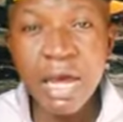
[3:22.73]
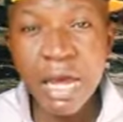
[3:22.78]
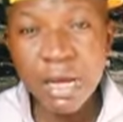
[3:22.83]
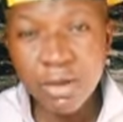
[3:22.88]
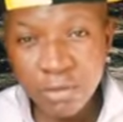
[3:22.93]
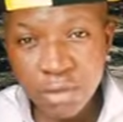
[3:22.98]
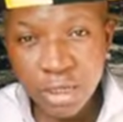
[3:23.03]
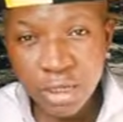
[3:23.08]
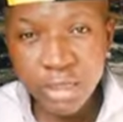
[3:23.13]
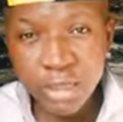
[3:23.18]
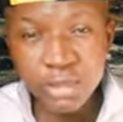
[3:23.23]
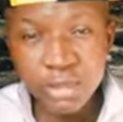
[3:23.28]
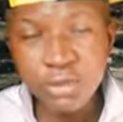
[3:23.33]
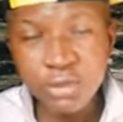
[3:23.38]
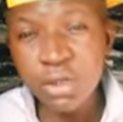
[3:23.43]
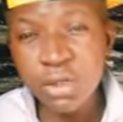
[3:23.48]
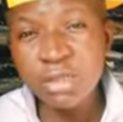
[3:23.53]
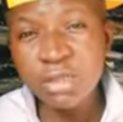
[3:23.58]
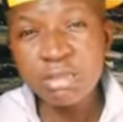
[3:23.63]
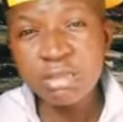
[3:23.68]
accolade,
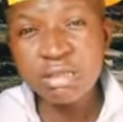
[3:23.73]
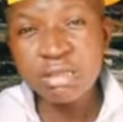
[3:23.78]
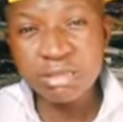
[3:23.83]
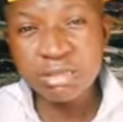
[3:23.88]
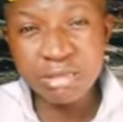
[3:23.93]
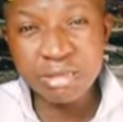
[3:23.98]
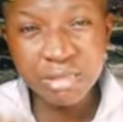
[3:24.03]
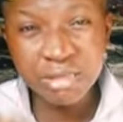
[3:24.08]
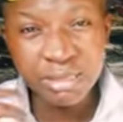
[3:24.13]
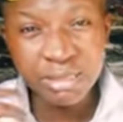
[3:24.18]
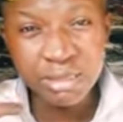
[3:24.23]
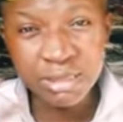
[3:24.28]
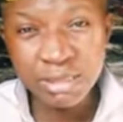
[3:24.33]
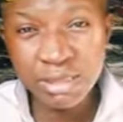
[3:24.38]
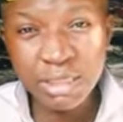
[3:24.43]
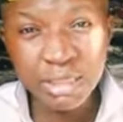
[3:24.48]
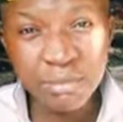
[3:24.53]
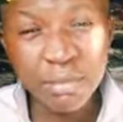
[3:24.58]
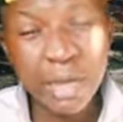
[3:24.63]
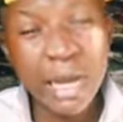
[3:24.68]
not
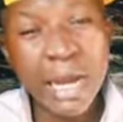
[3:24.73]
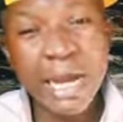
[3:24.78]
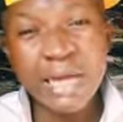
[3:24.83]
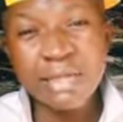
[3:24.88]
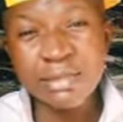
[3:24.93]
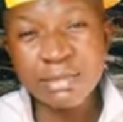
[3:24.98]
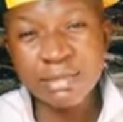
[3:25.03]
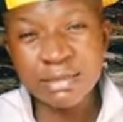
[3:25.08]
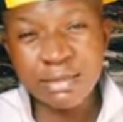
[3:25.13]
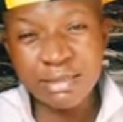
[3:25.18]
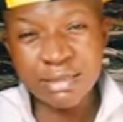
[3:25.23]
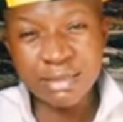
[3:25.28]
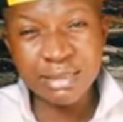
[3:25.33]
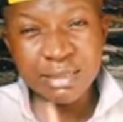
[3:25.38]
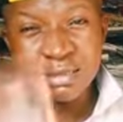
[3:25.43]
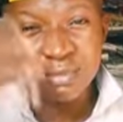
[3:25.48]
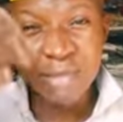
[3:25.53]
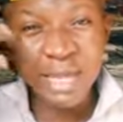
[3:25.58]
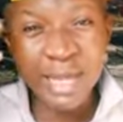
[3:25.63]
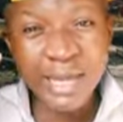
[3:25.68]
criticism and
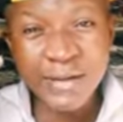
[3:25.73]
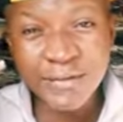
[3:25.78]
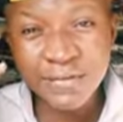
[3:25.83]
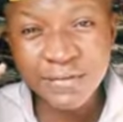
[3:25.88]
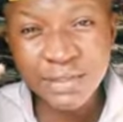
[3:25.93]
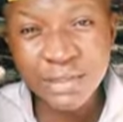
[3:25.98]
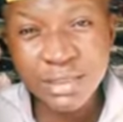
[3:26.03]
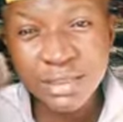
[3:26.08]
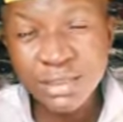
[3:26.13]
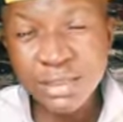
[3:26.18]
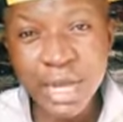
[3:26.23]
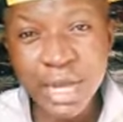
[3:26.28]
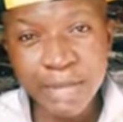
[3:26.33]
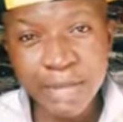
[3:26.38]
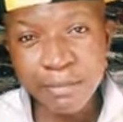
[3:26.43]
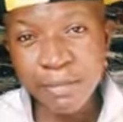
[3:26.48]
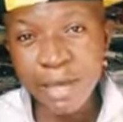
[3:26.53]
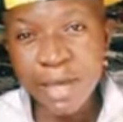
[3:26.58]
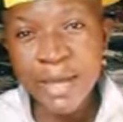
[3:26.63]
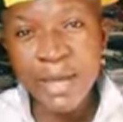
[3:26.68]
criticism every
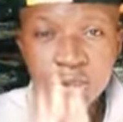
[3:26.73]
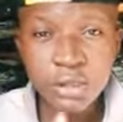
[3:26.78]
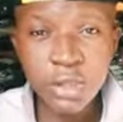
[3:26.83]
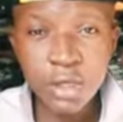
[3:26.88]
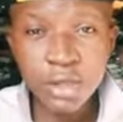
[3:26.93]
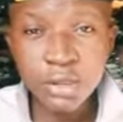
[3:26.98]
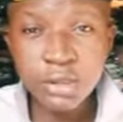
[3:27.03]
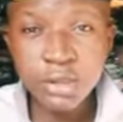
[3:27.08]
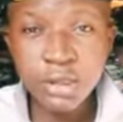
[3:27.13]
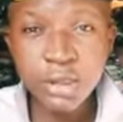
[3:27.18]
time. The third